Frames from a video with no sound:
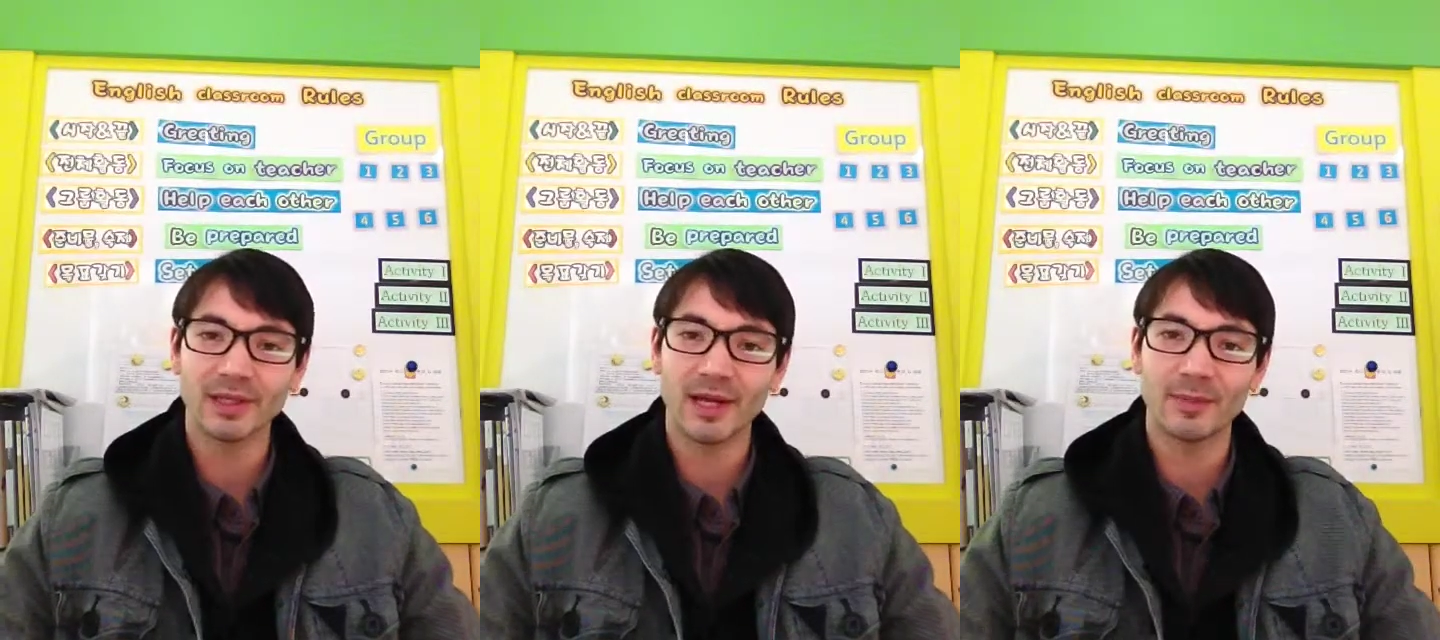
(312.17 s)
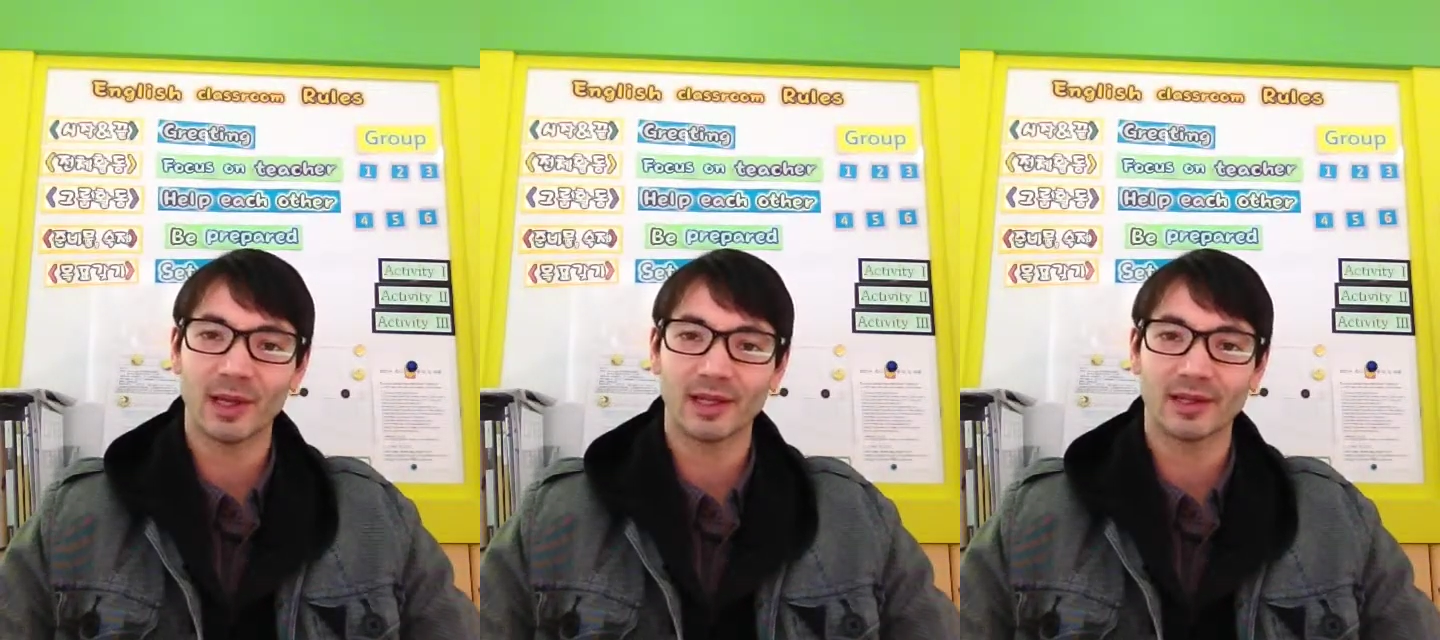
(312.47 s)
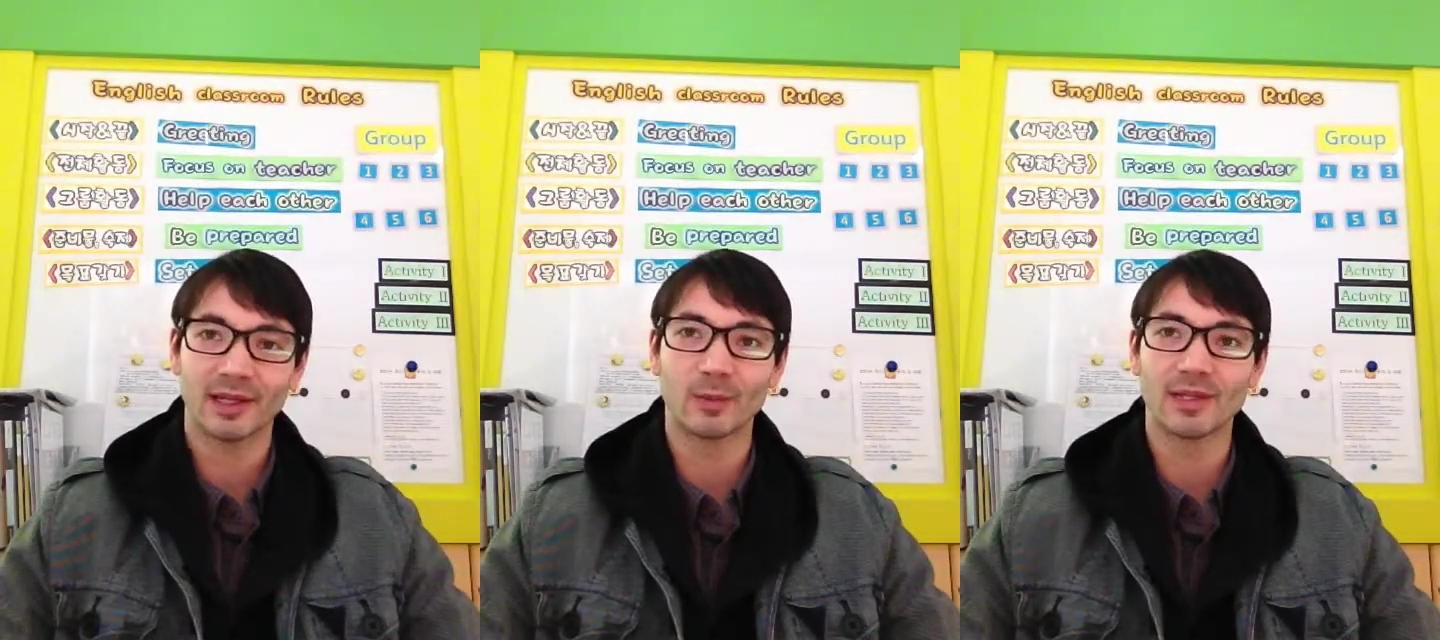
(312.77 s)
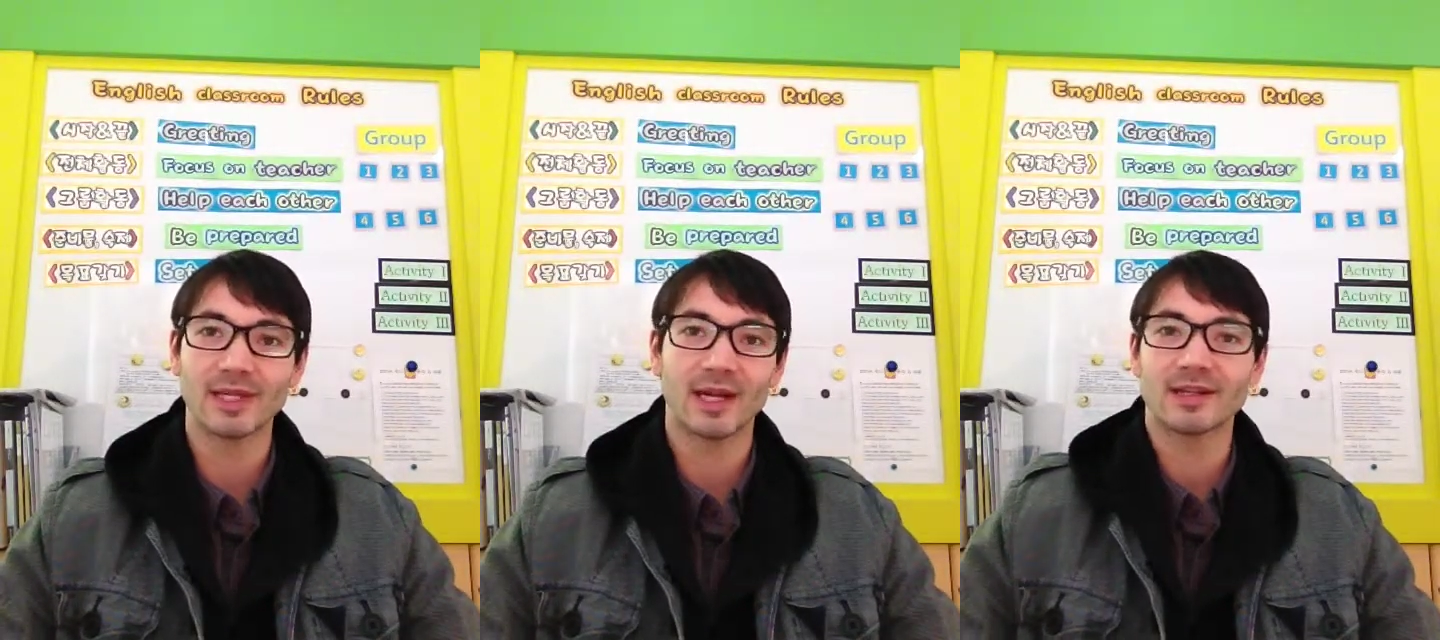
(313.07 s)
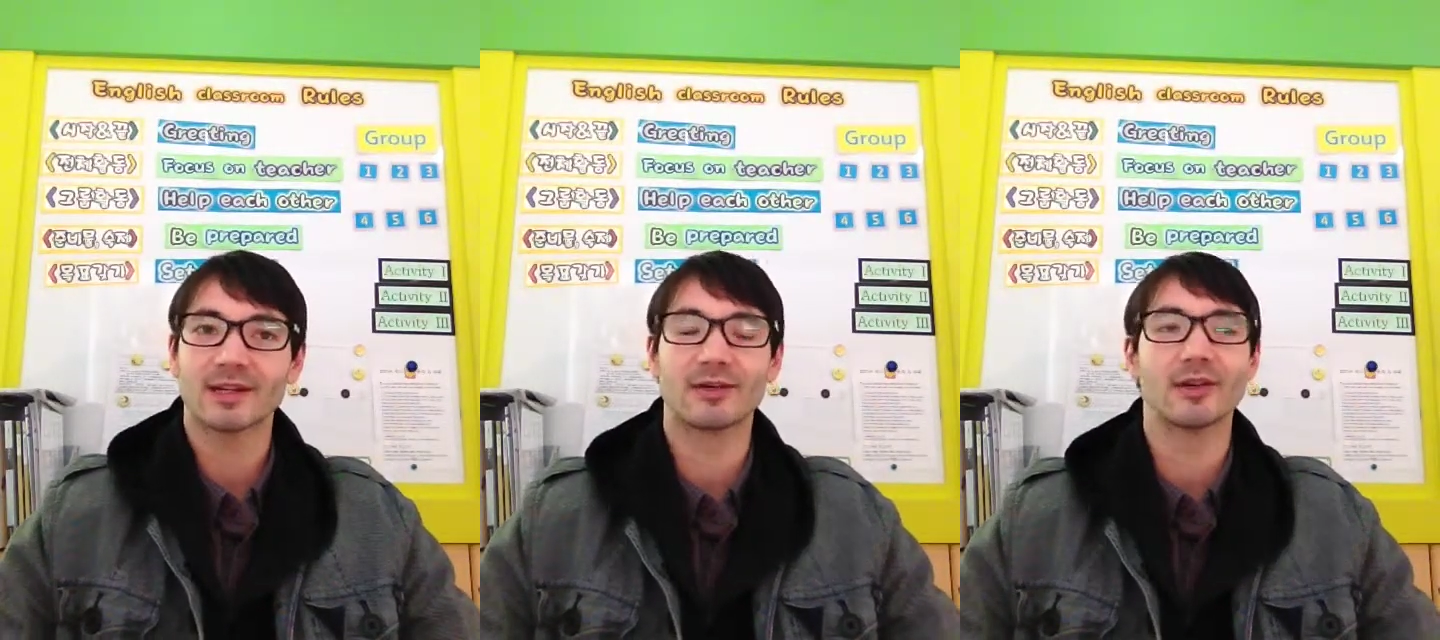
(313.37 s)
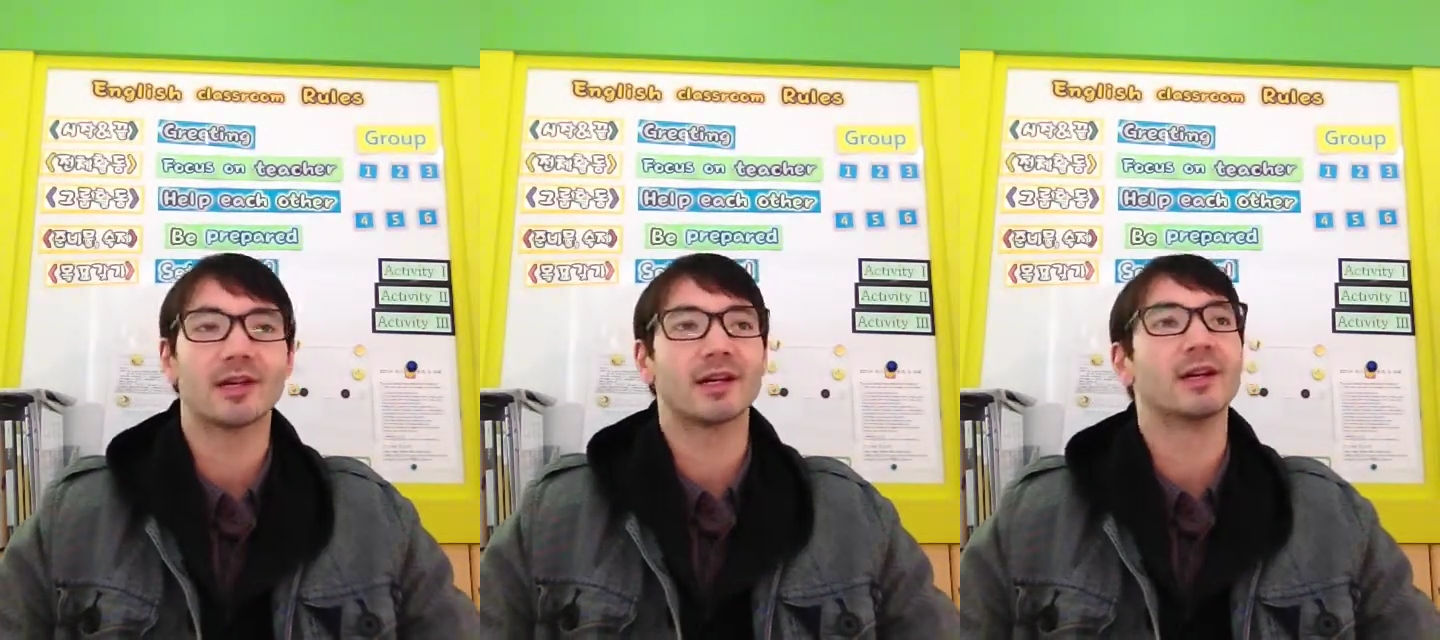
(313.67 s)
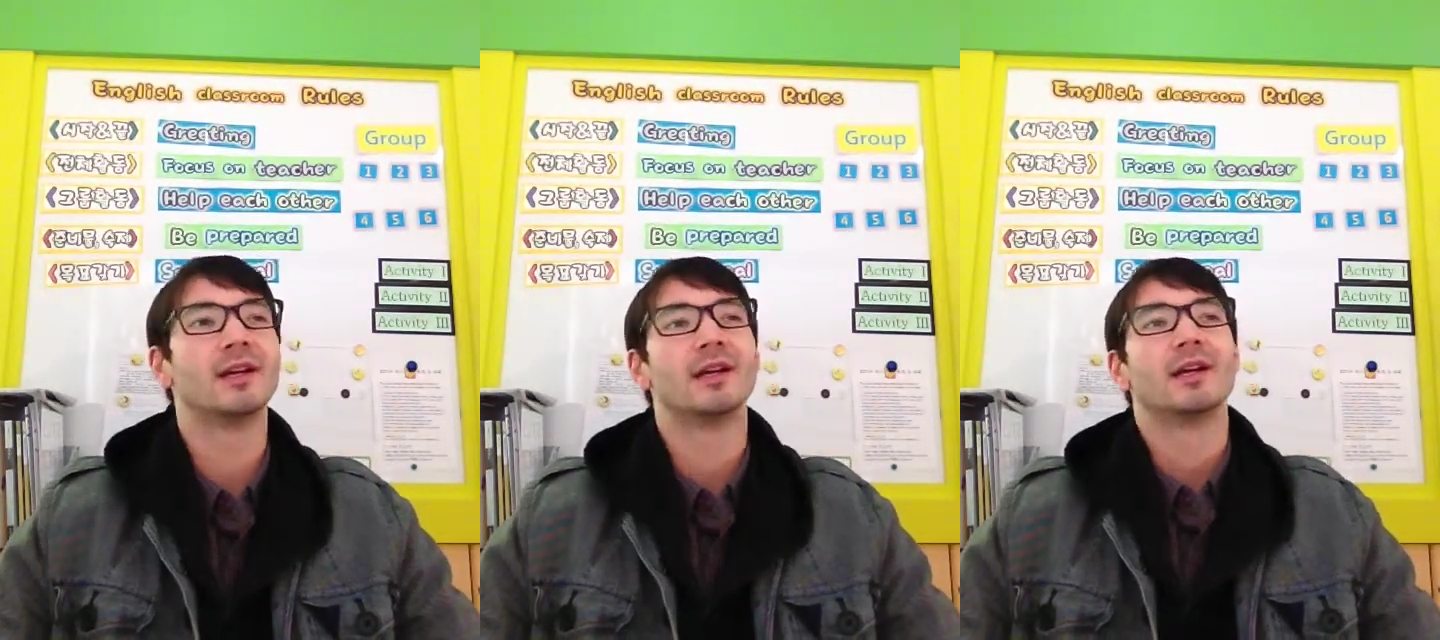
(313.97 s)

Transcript: nightmare. Like once I got to Korea,